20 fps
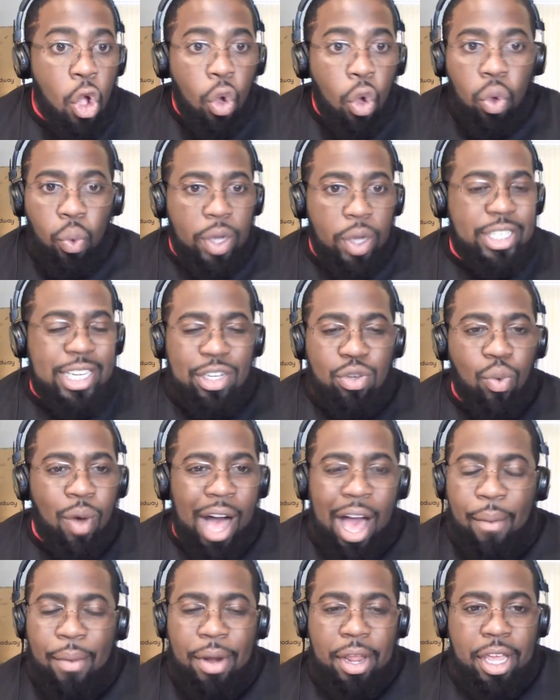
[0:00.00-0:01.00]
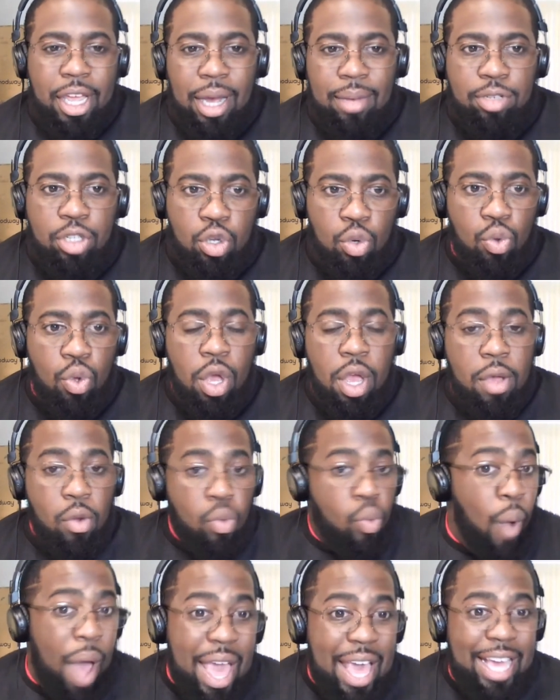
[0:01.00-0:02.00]
which is why when it comes to
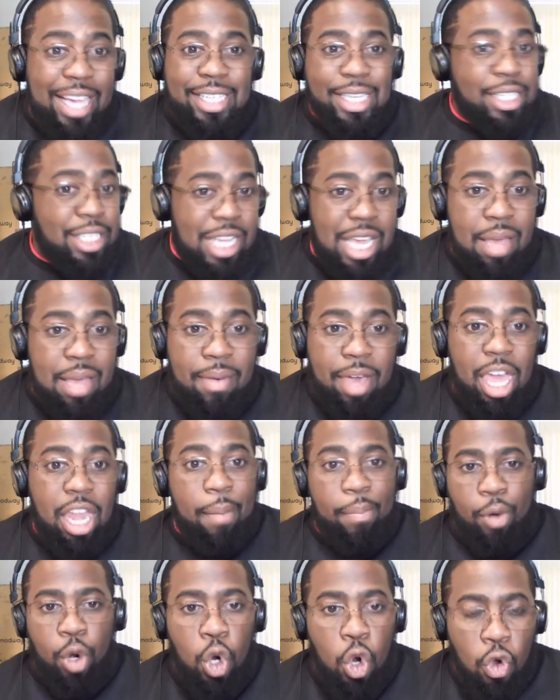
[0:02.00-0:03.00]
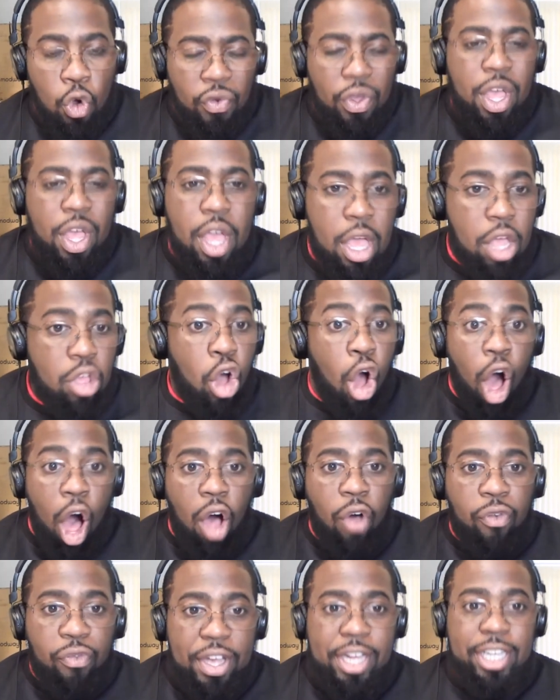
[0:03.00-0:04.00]
ways a team can improve
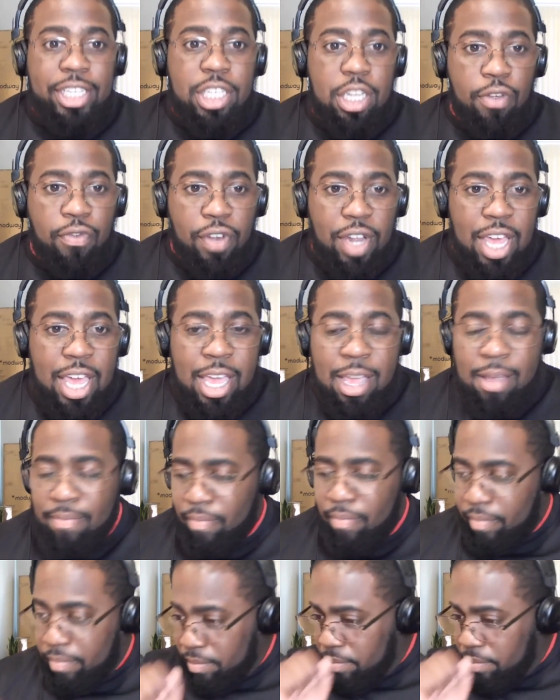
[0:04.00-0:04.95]
offensively,